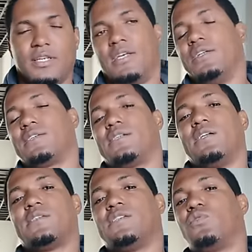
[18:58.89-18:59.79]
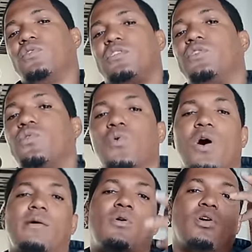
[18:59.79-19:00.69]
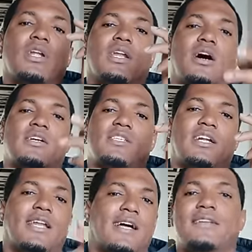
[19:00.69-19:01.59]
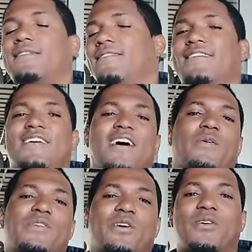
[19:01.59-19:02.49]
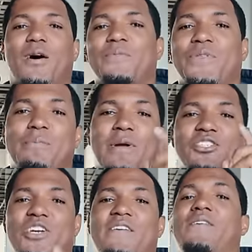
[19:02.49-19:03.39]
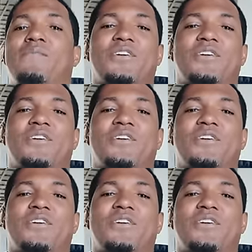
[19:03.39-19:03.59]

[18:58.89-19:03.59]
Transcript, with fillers: You understand? So it's good to know about the laws of the land. And when you come, make sure you have the